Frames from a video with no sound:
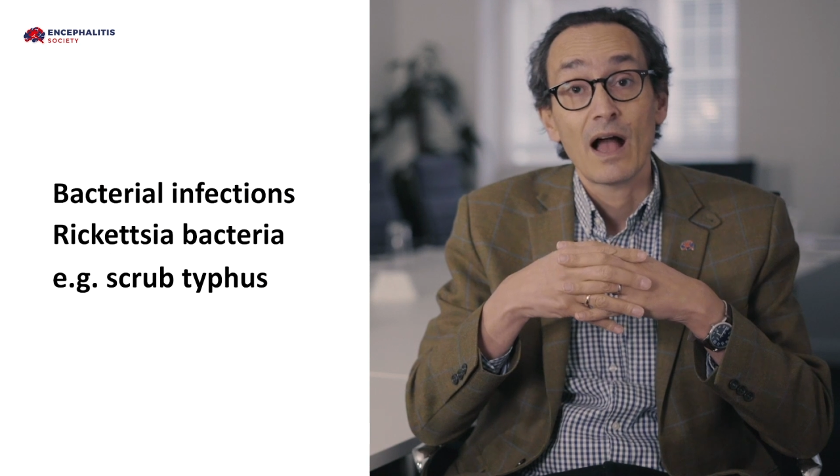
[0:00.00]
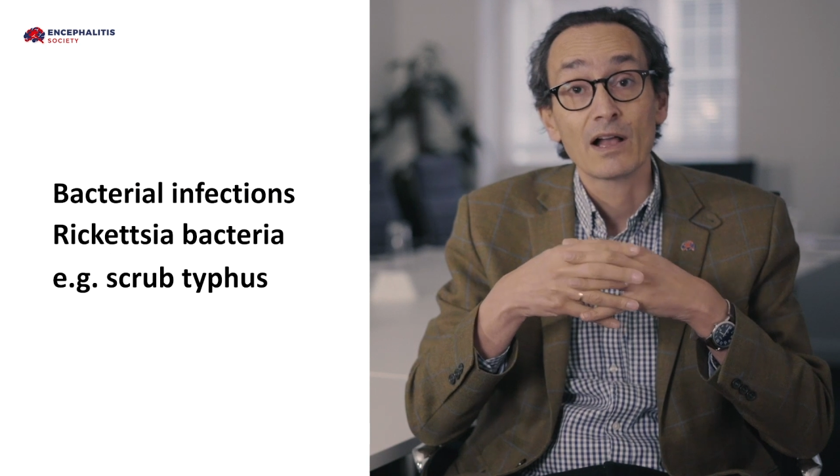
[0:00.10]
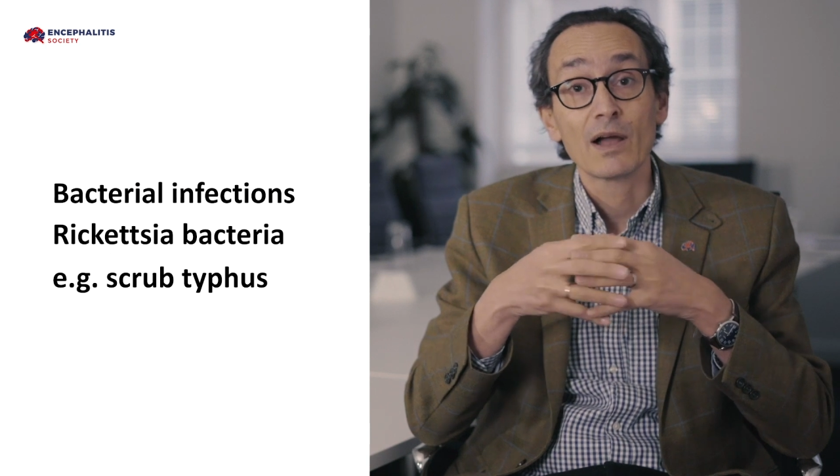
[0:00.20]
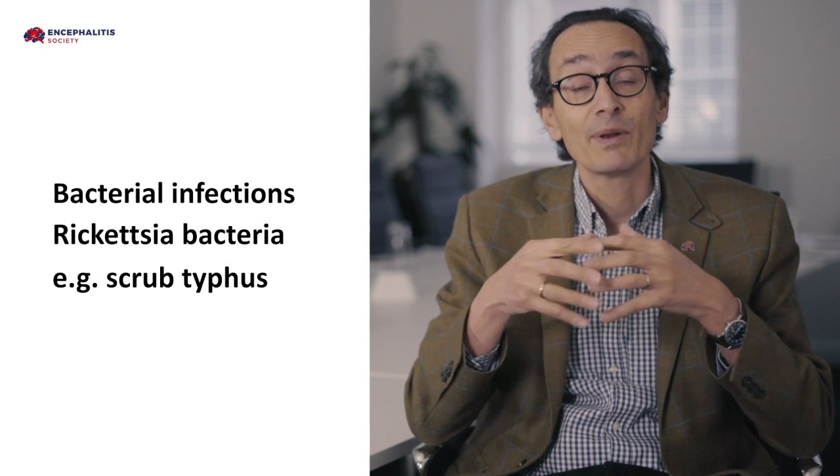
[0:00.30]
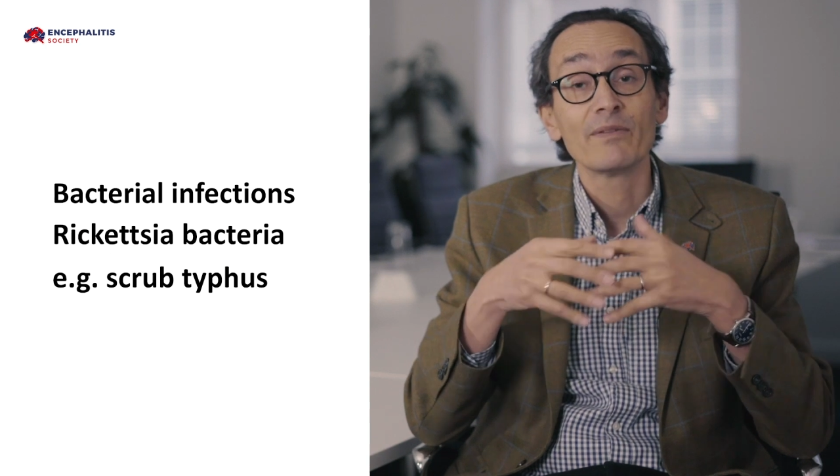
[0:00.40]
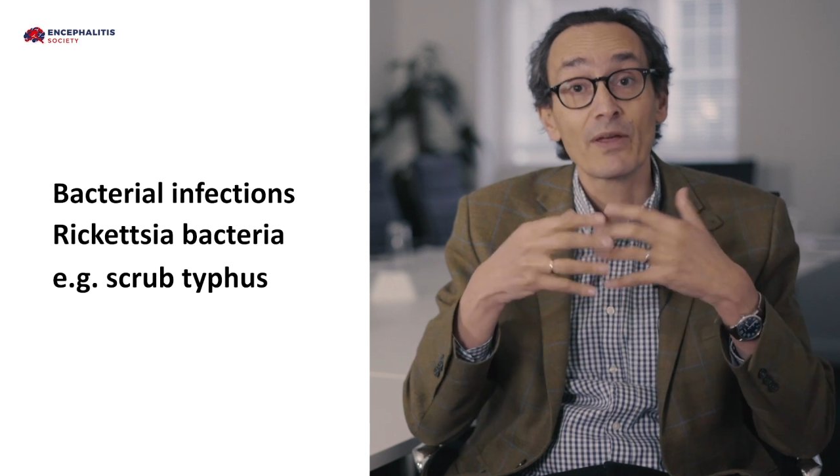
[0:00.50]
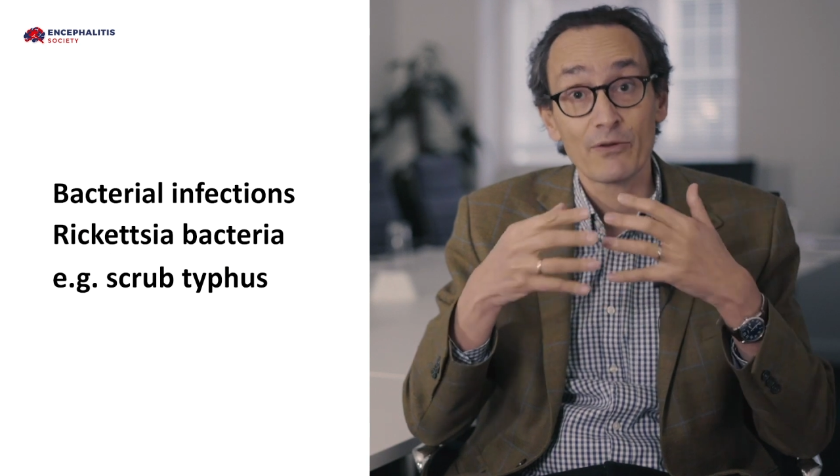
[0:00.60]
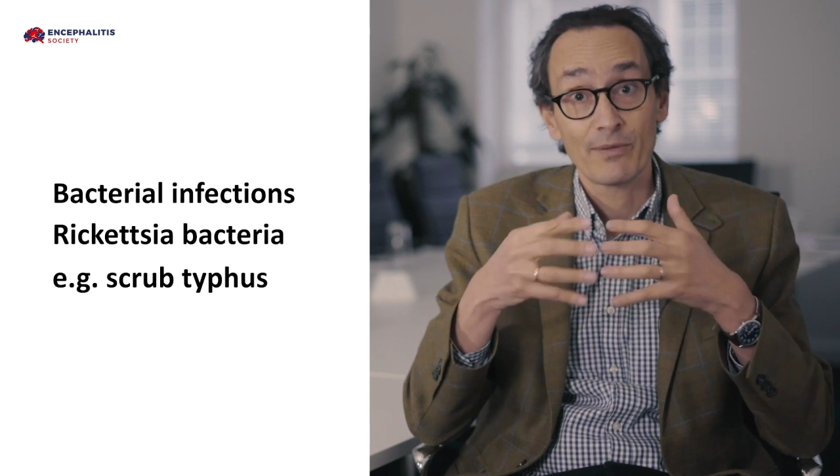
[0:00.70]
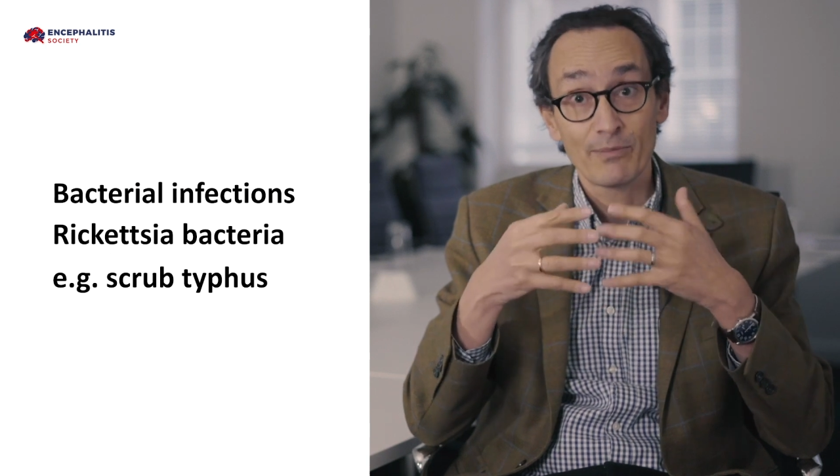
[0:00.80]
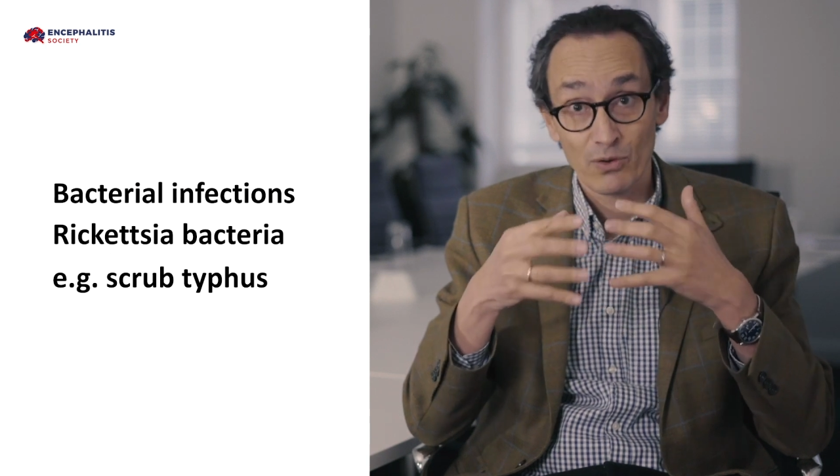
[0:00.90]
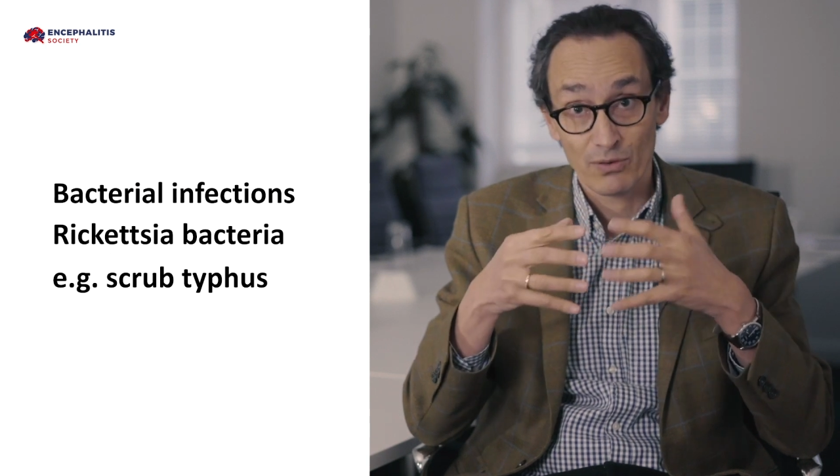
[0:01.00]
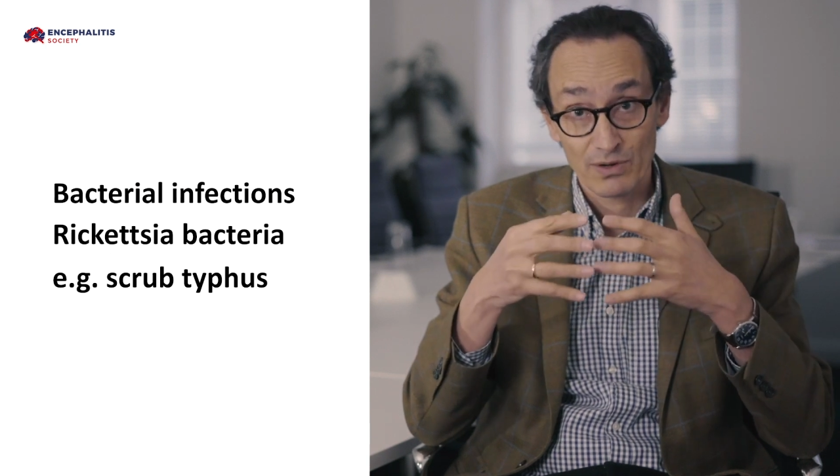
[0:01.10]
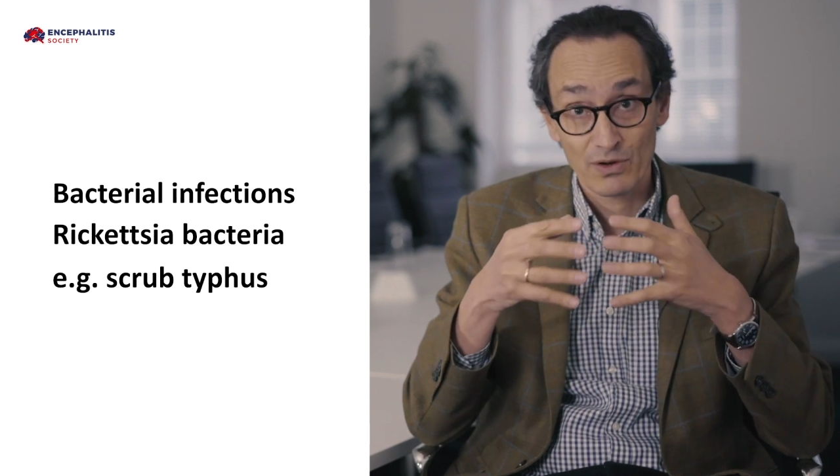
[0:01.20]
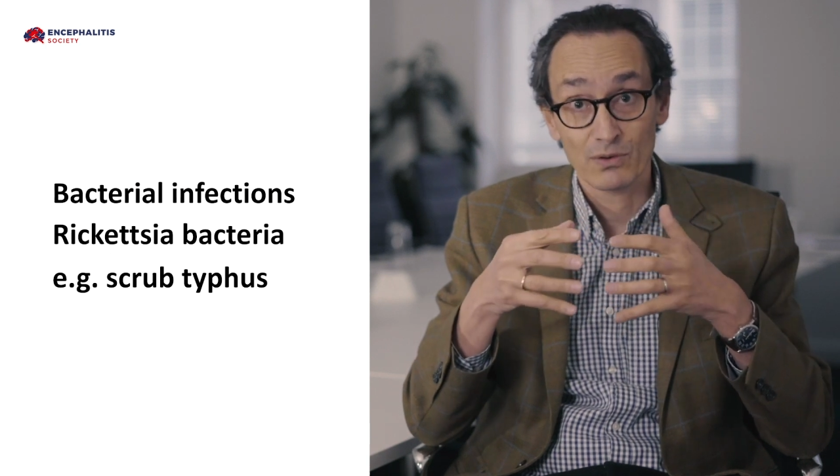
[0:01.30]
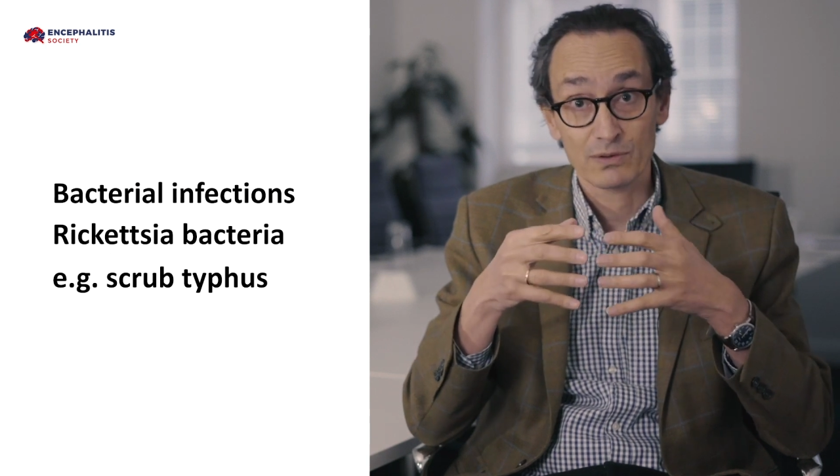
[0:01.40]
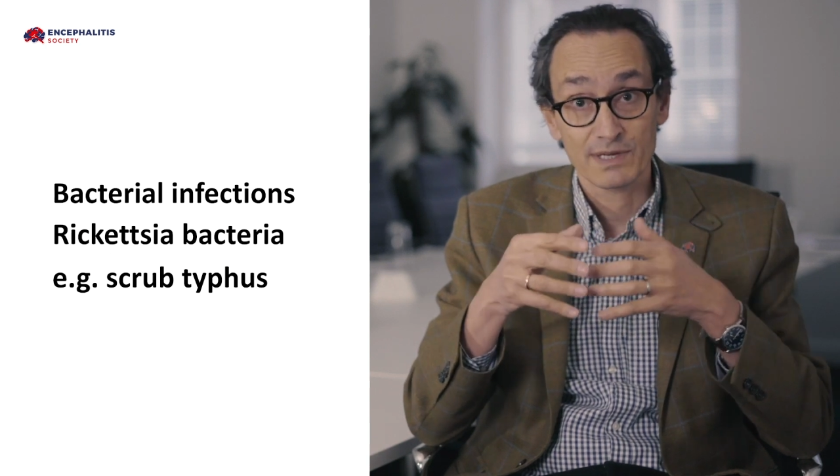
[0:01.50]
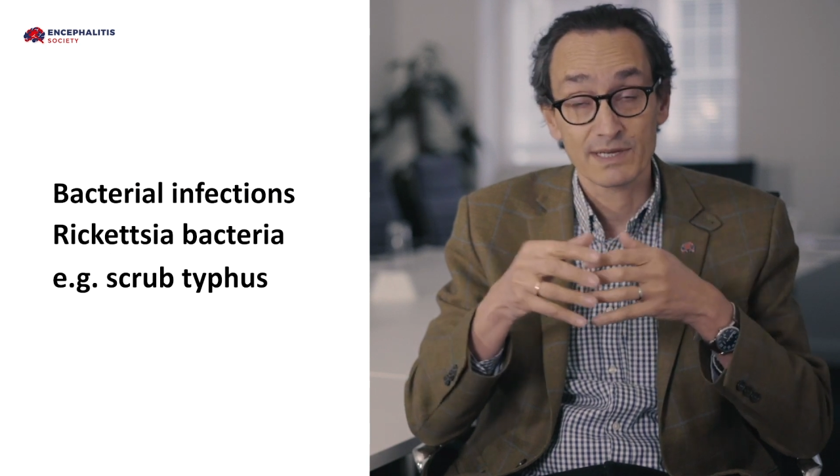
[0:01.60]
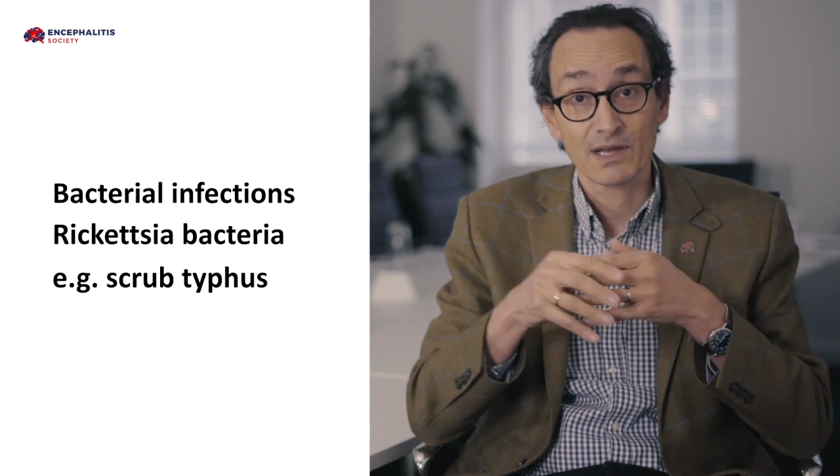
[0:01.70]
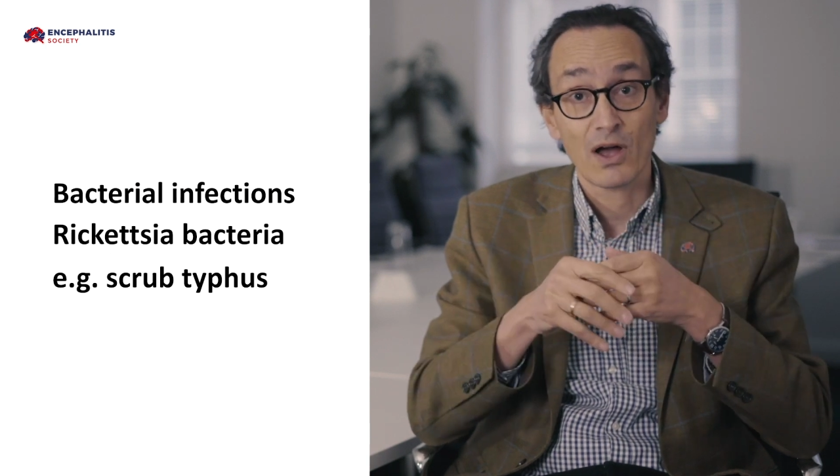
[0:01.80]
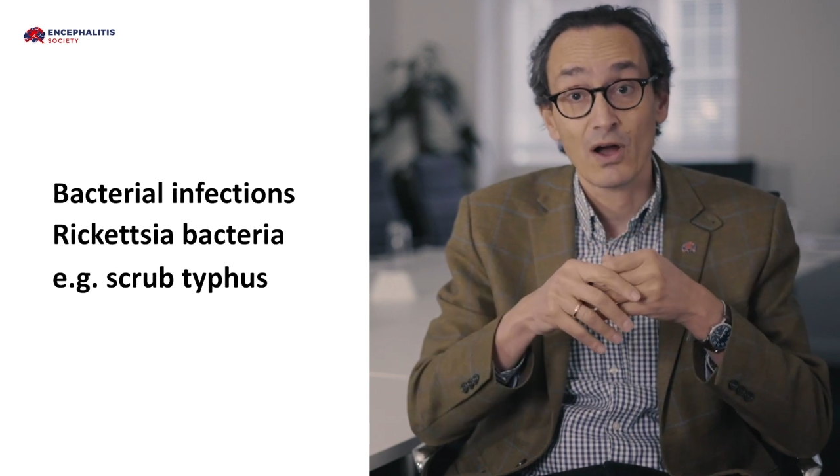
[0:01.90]
a couple of other important
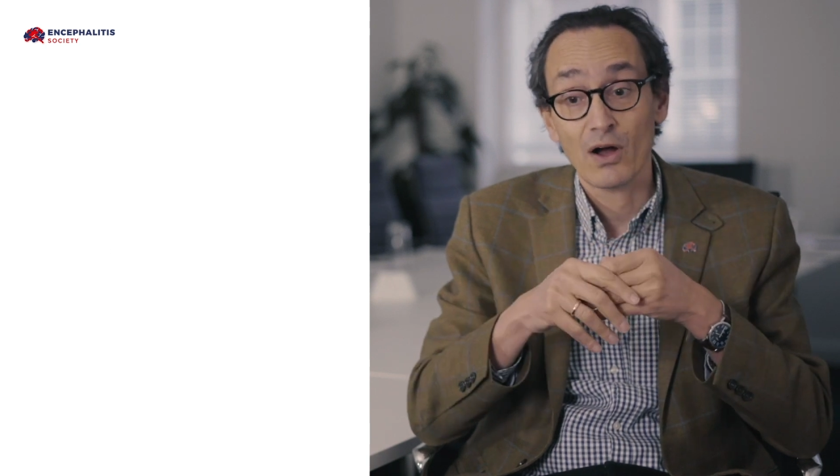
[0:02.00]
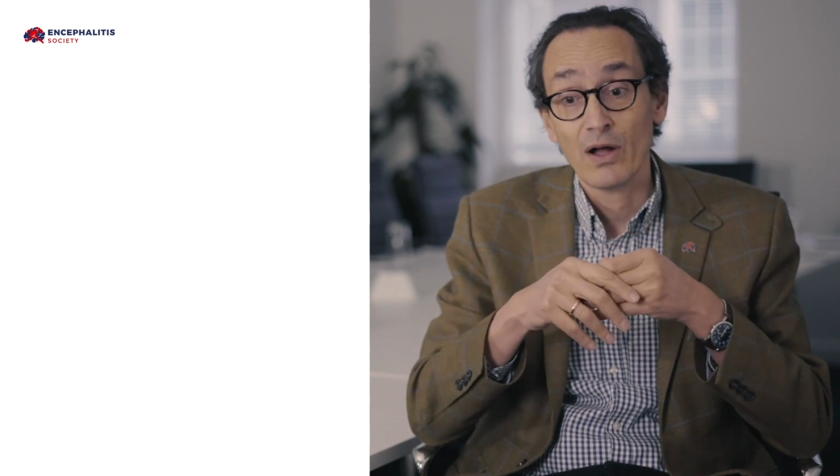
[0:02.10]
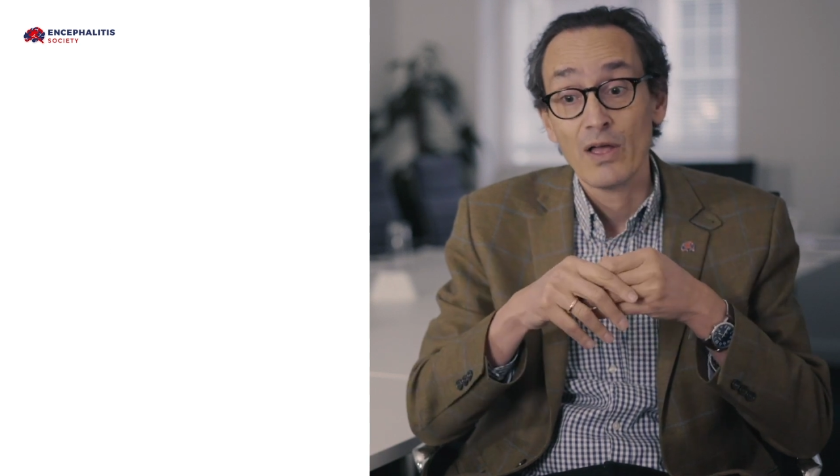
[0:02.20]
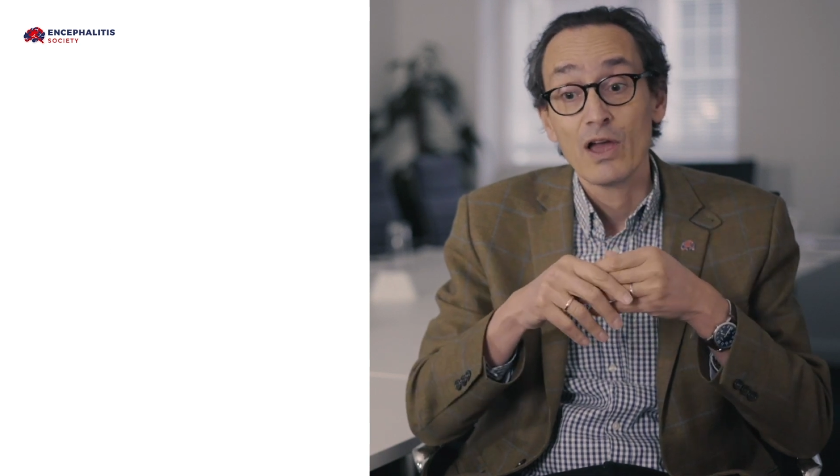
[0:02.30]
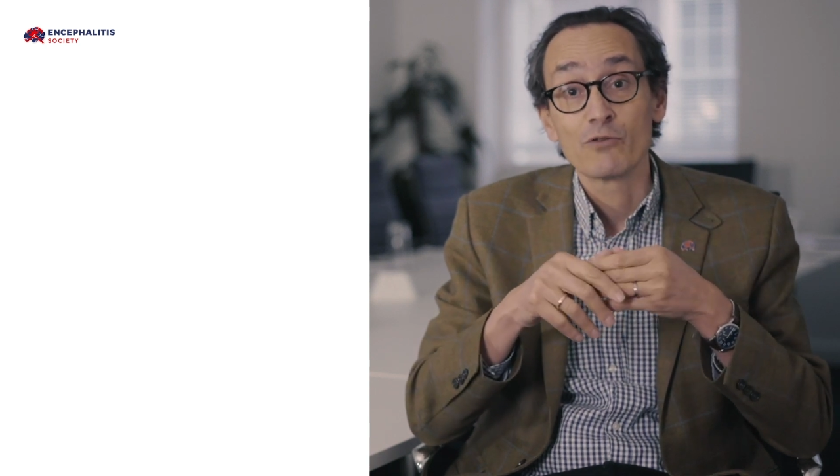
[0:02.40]
causes are